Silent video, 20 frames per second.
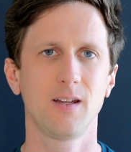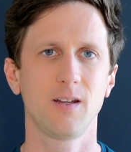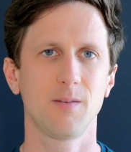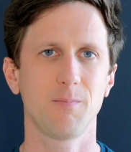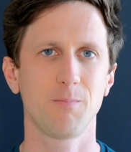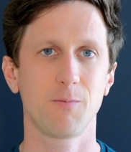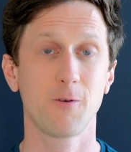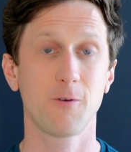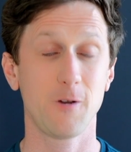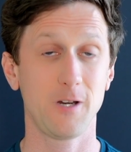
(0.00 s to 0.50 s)

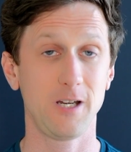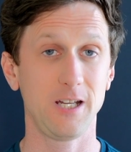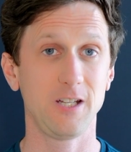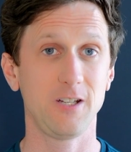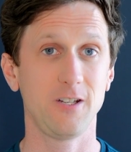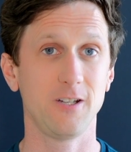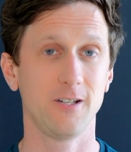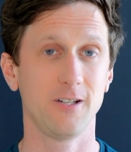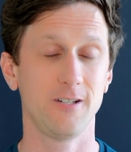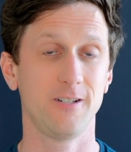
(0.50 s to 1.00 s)
pretty
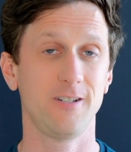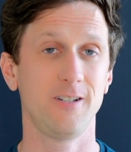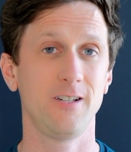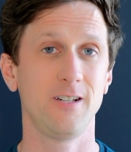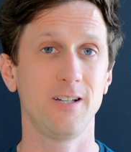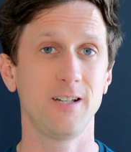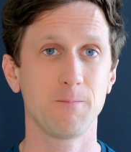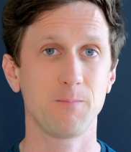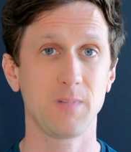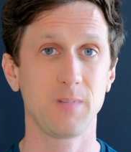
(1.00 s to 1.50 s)

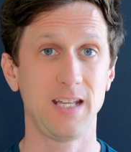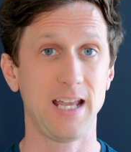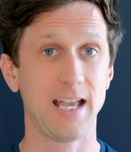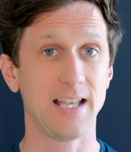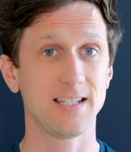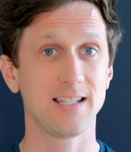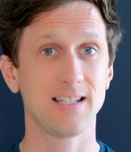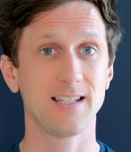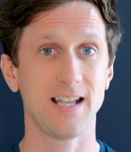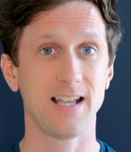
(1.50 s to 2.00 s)
good
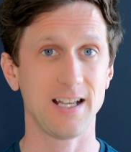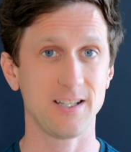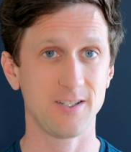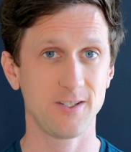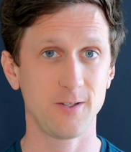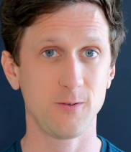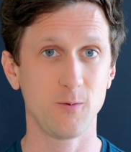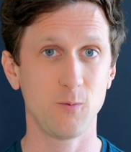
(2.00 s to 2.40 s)
guesses as to